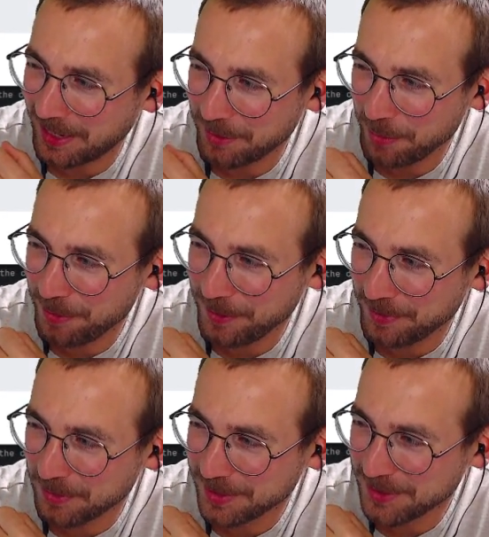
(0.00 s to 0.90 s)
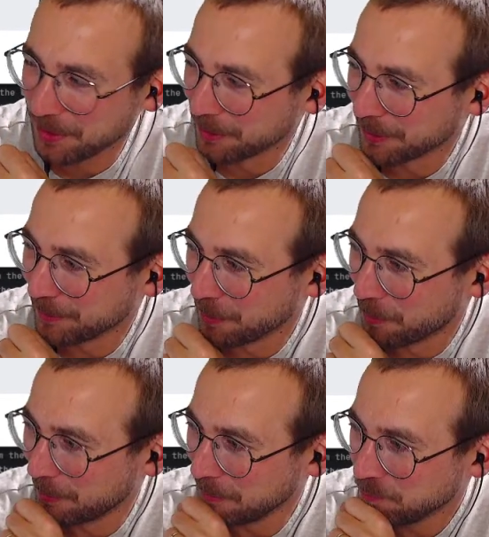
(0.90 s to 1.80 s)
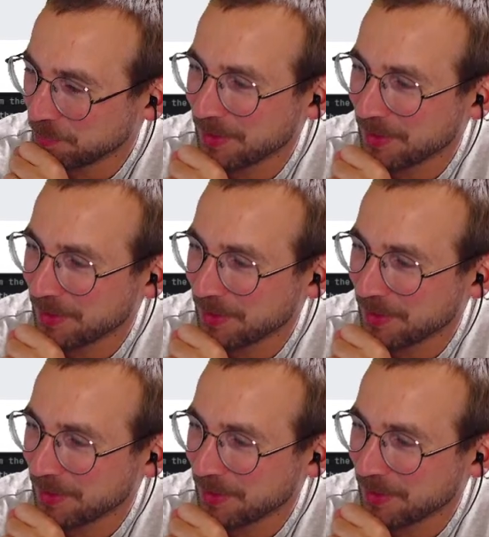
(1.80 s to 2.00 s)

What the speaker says: I don't think there is a lot of lore,